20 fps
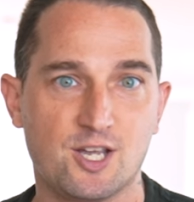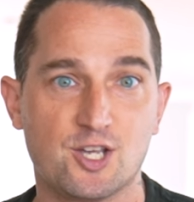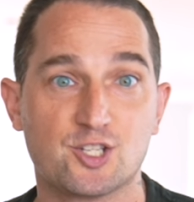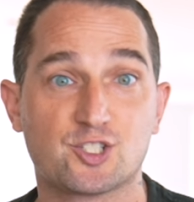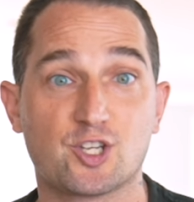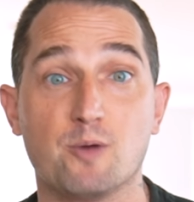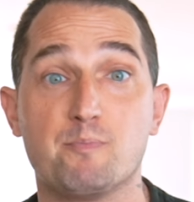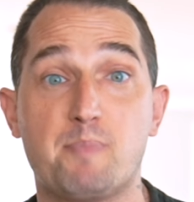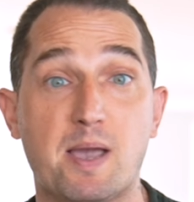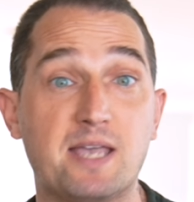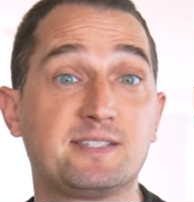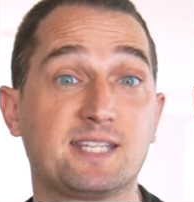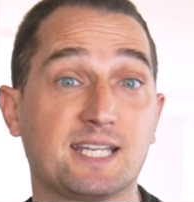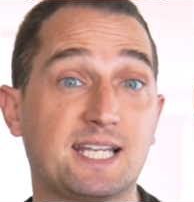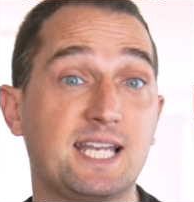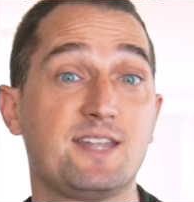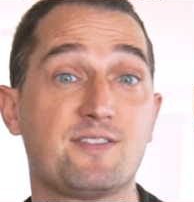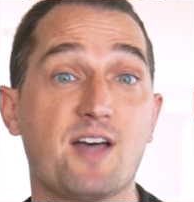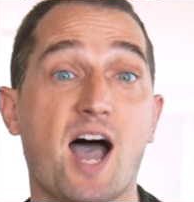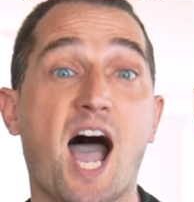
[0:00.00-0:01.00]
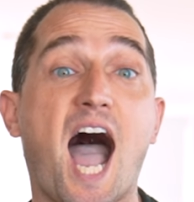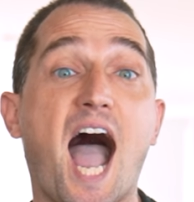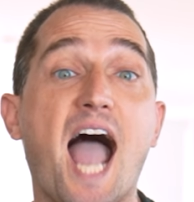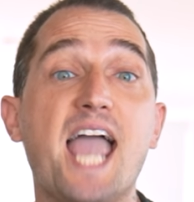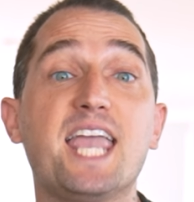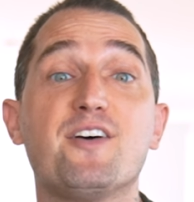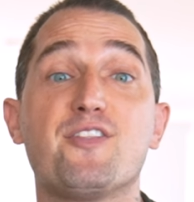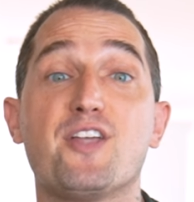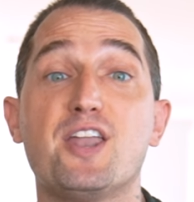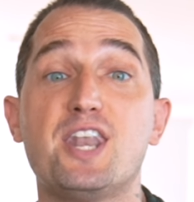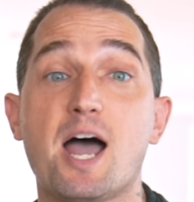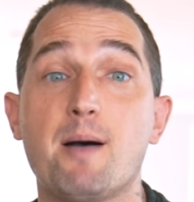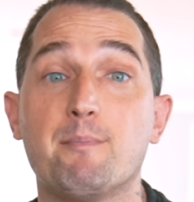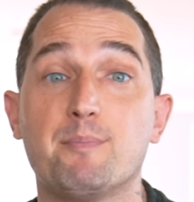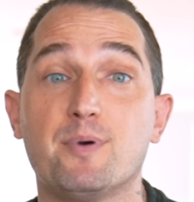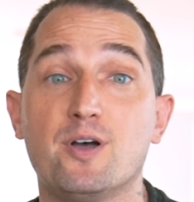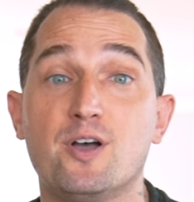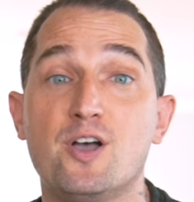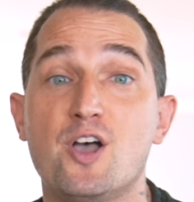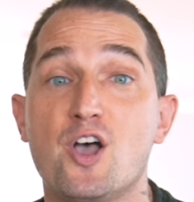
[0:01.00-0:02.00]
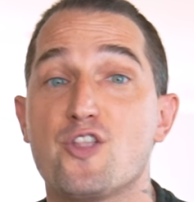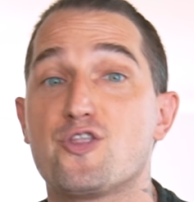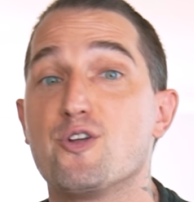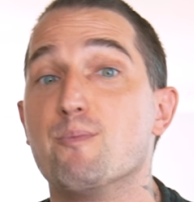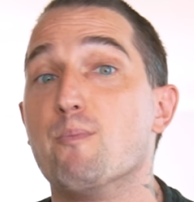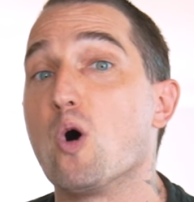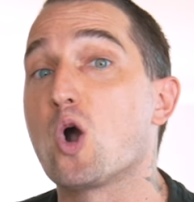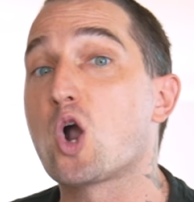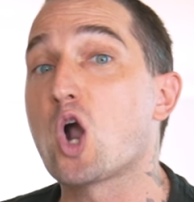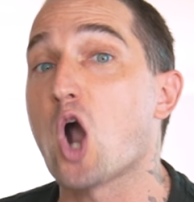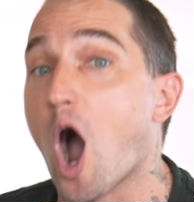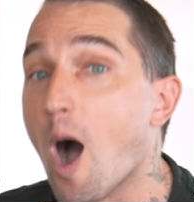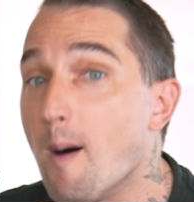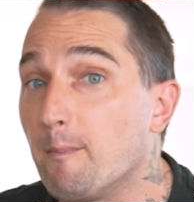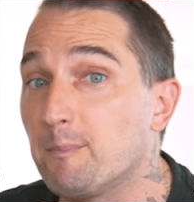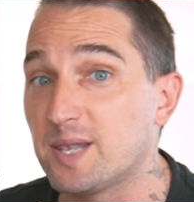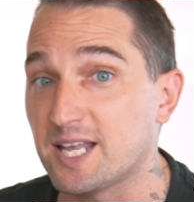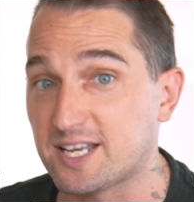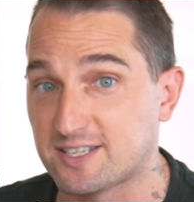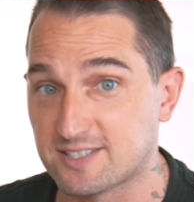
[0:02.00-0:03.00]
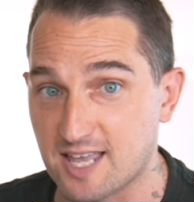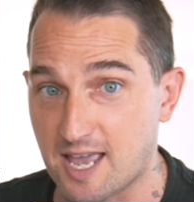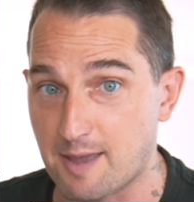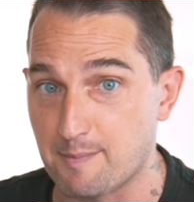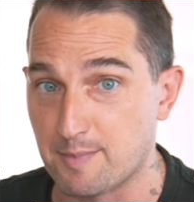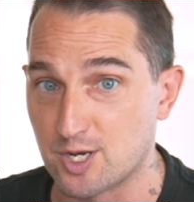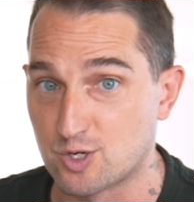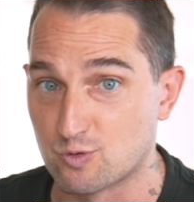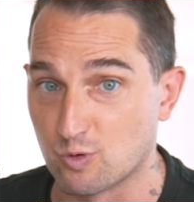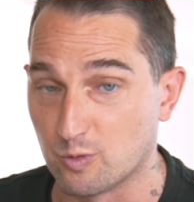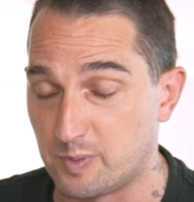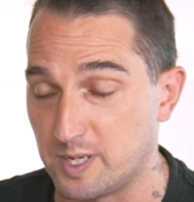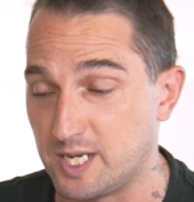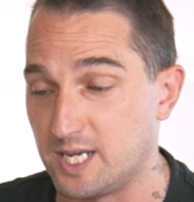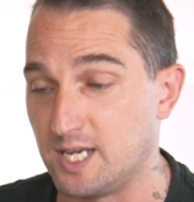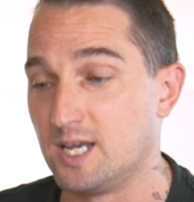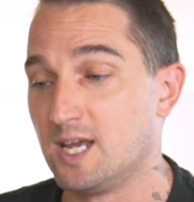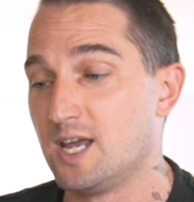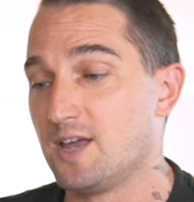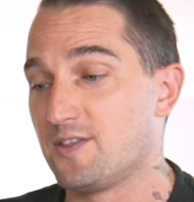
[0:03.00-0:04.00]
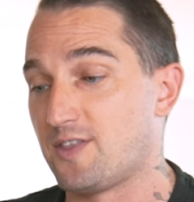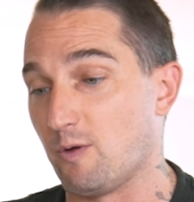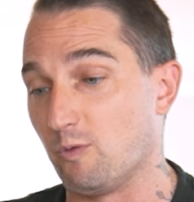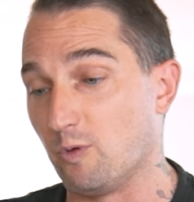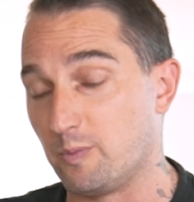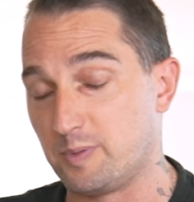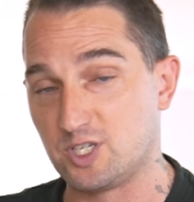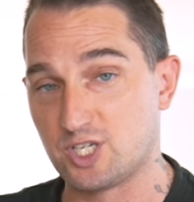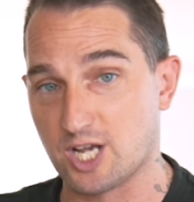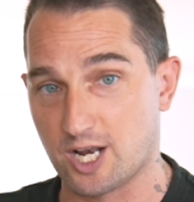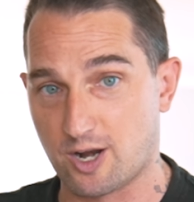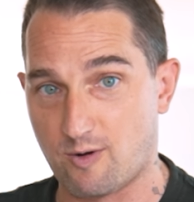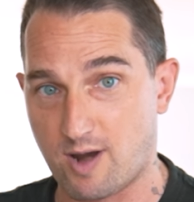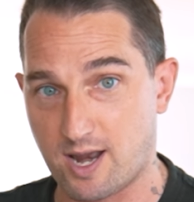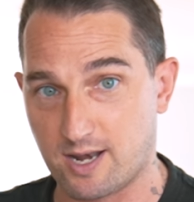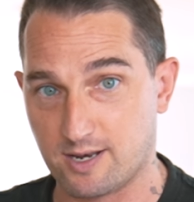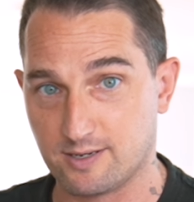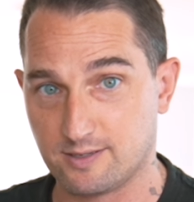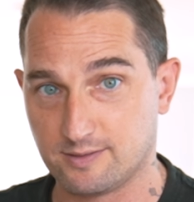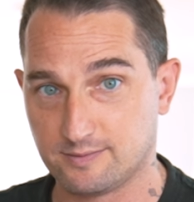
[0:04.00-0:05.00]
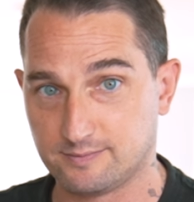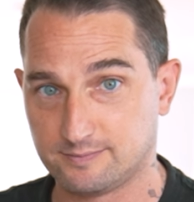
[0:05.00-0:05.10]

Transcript: So basically, the higher the number, the more complex the image will be that will be generated.